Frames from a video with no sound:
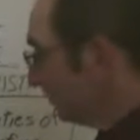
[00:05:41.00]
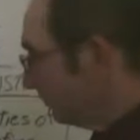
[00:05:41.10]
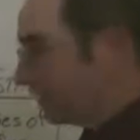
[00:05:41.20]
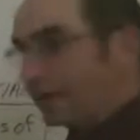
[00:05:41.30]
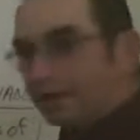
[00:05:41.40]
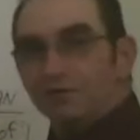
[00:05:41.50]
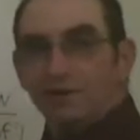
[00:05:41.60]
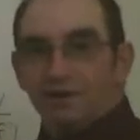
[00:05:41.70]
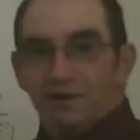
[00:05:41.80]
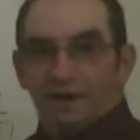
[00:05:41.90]
Then,
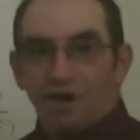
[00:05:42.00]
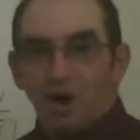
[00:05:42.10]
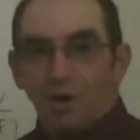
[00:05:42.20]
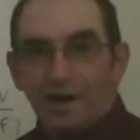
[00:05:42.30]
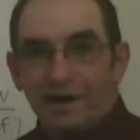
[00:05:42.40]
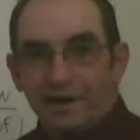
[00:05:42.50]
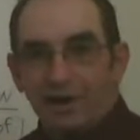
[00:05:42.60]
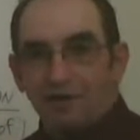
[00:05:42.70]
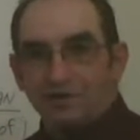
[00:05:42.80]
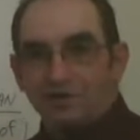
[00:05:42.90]
and I hope I got
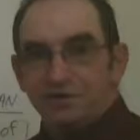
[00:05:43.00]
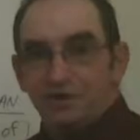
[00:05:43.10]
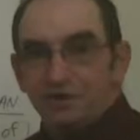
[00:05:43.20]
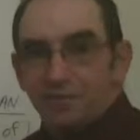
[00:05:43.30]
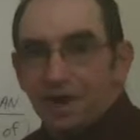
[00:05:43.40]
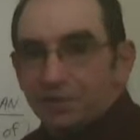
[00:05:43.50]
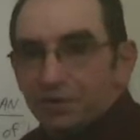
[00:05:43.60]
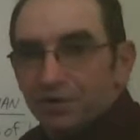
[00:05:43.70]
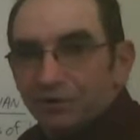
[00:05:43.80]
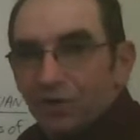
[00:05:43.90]
all this here on the
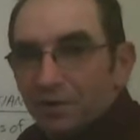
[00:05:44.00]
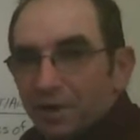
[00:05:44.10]
paper here for me.